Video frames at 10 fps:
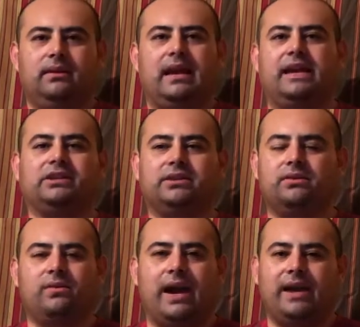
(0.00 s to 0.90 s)

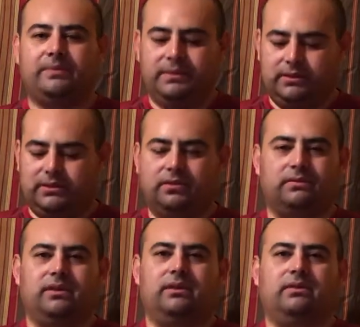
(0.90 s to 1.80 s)
Lysol wipes,
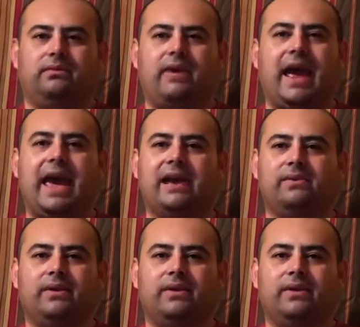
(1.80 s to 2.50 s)
some rag